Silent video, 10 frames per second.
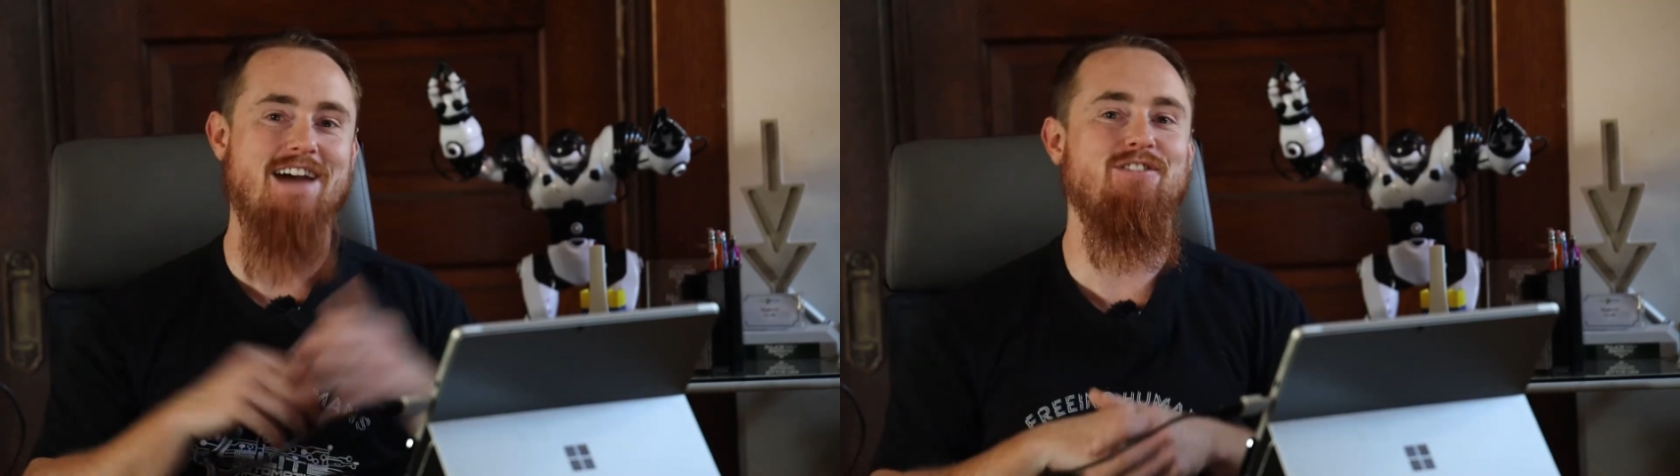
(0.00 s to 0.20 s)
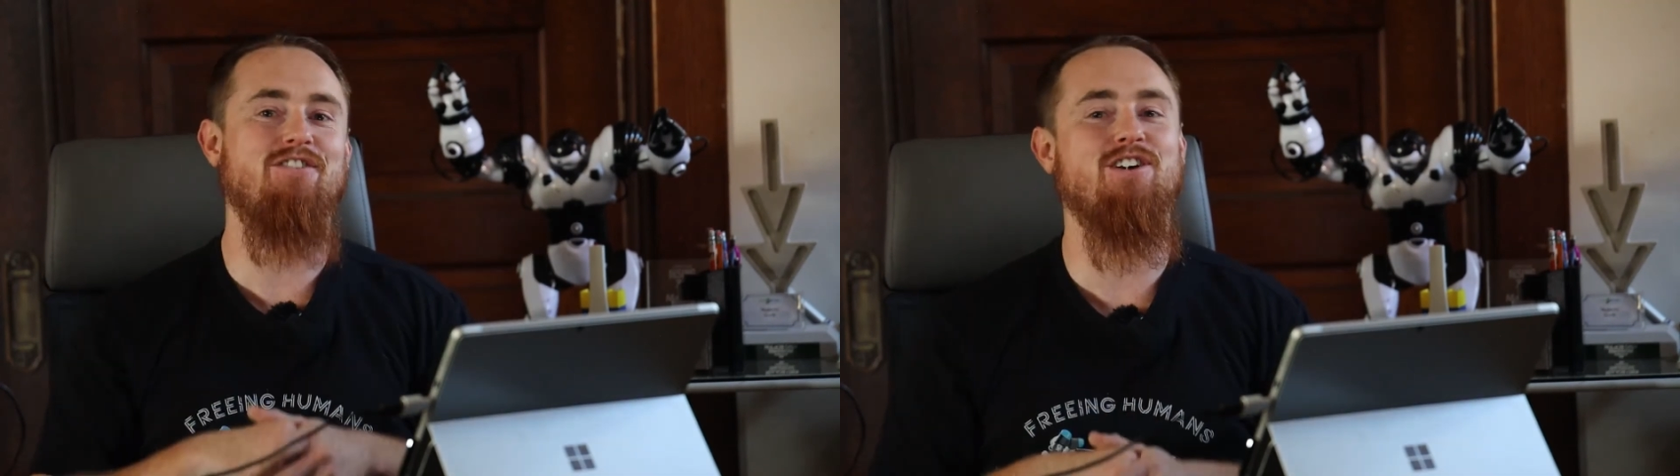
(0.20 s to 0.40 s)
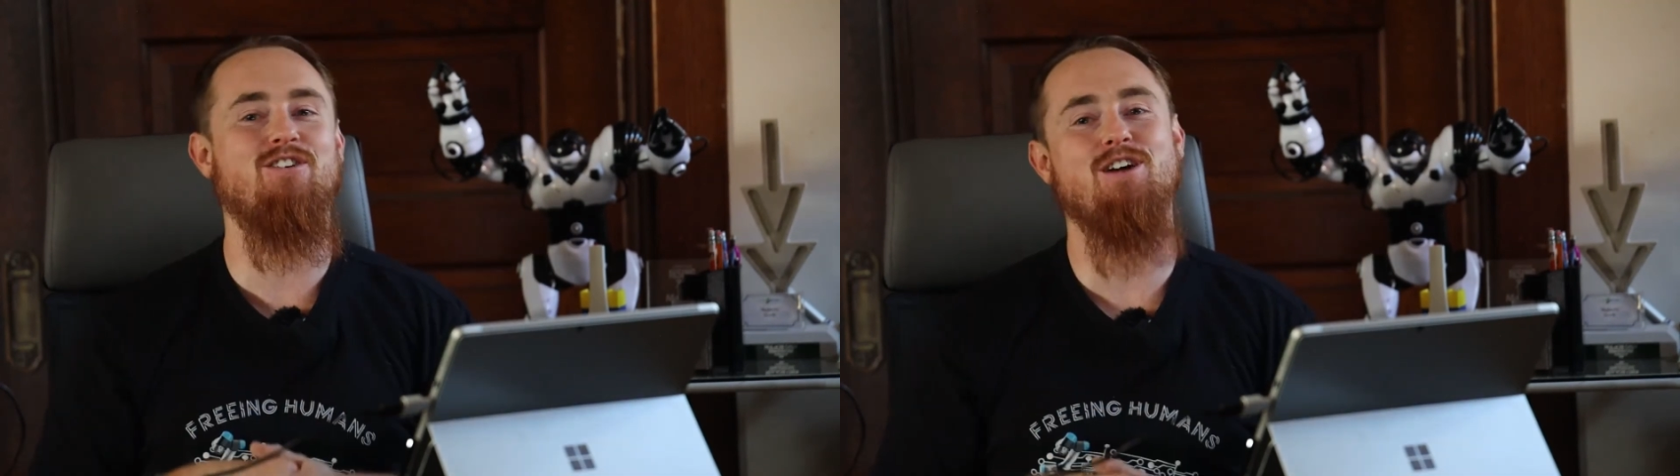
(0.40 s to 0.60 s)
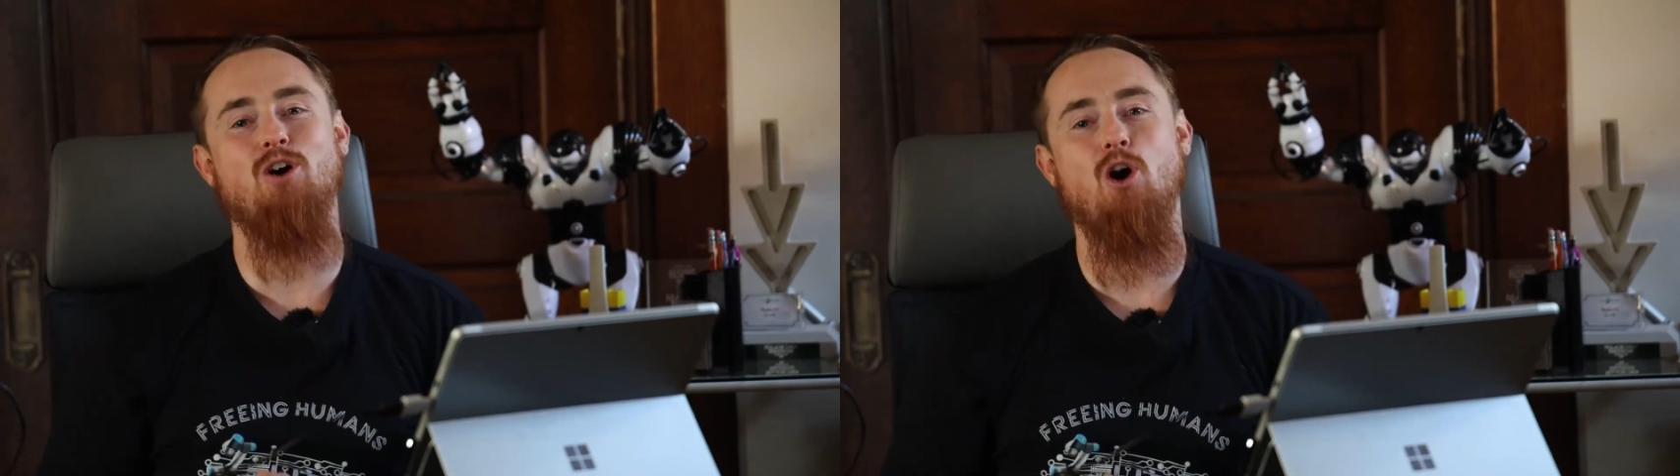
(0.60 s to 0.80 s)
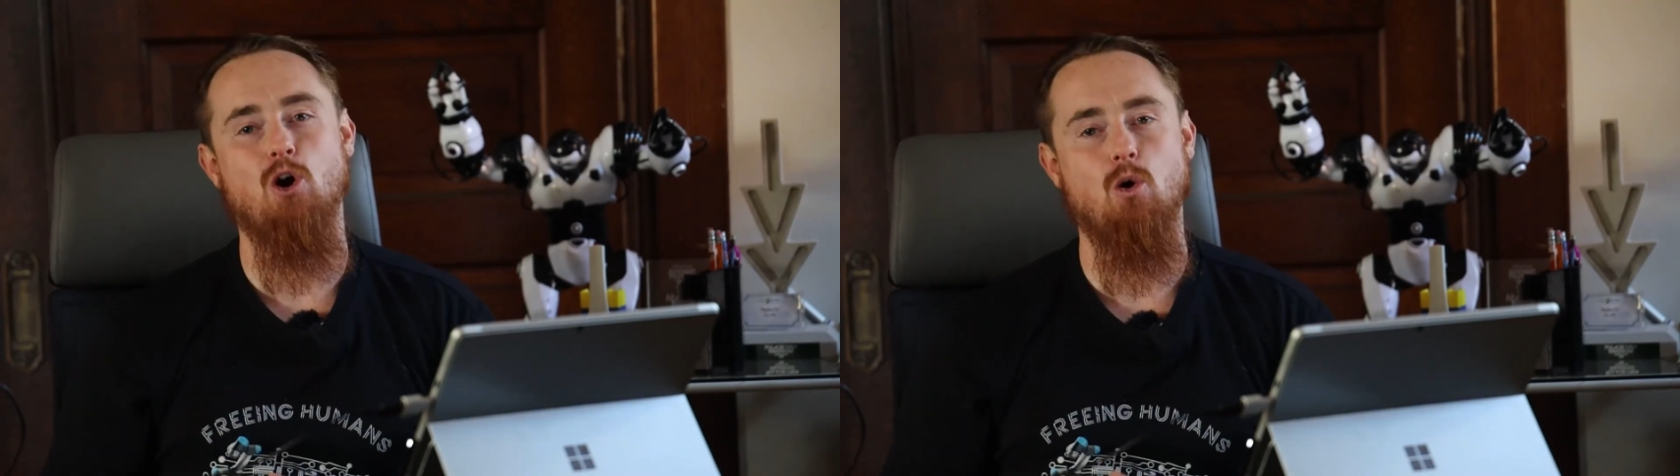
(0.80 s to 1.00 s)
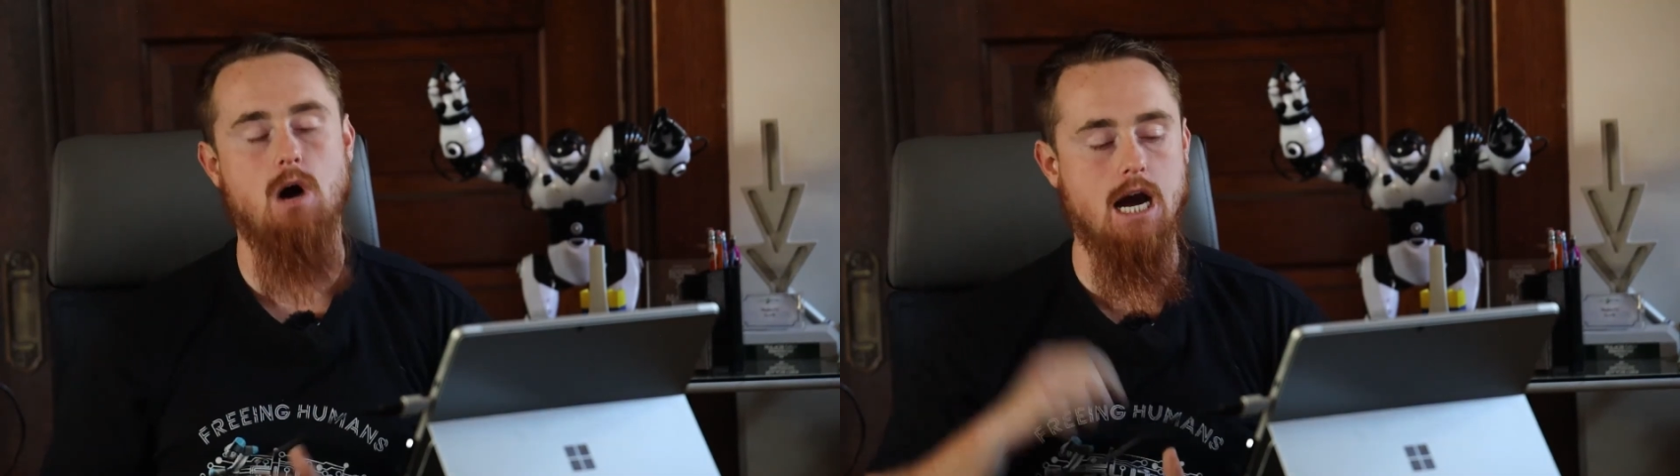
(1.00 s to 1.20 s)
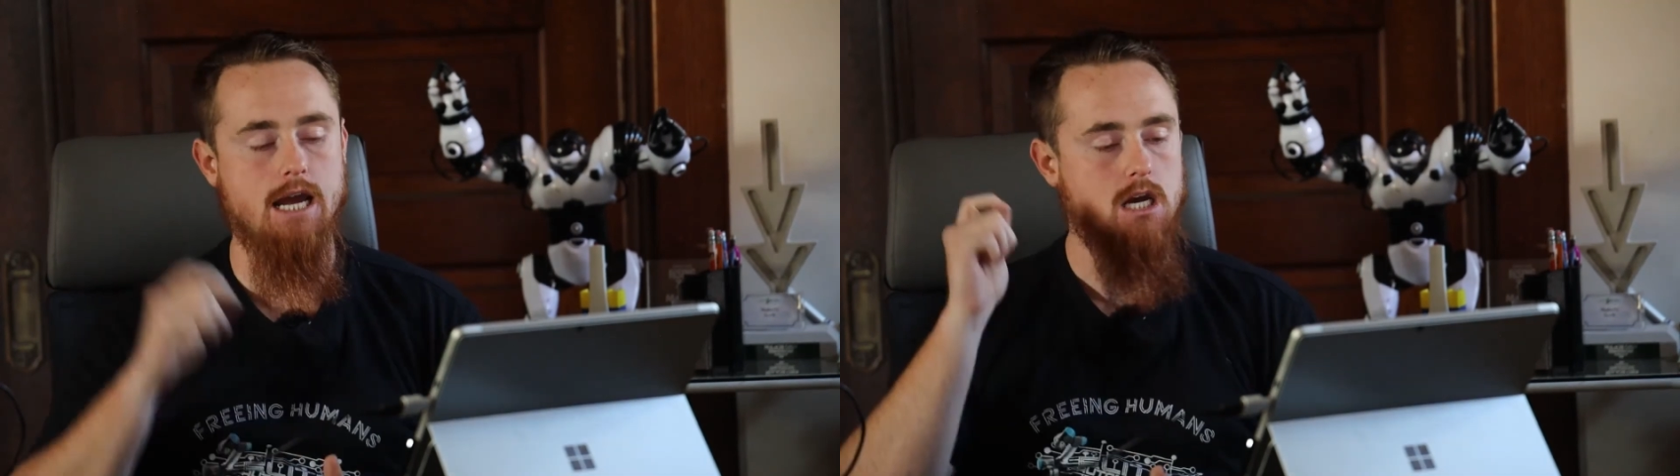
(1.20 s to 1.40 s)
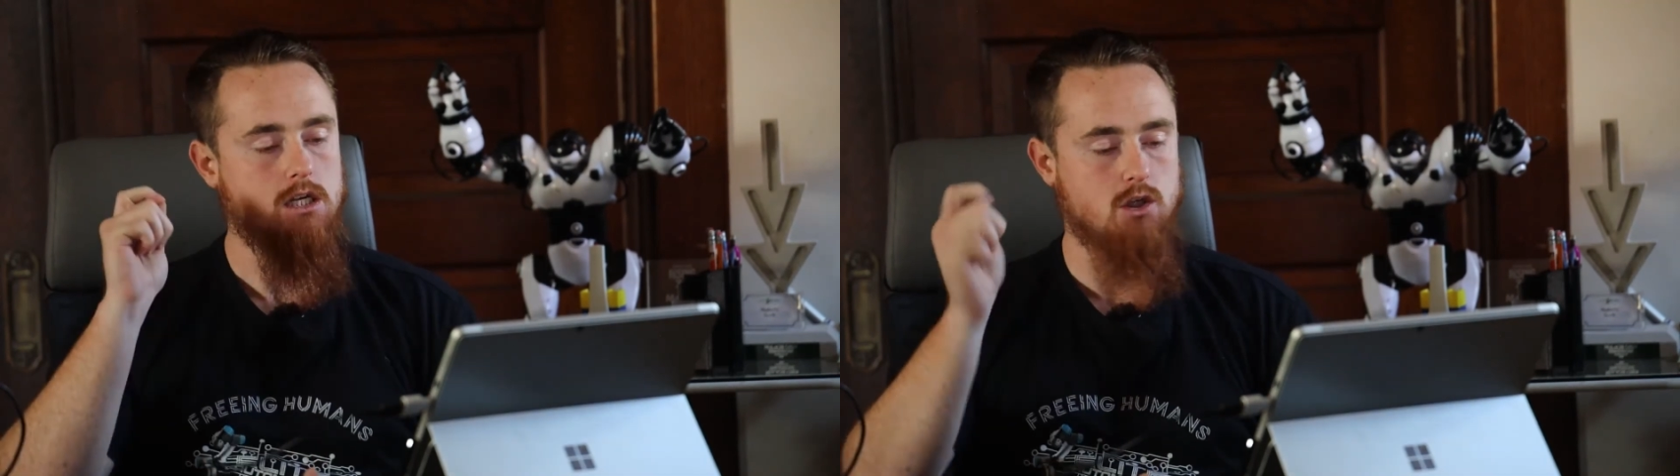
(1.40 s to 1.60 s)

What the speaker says: having to figure out the ROI.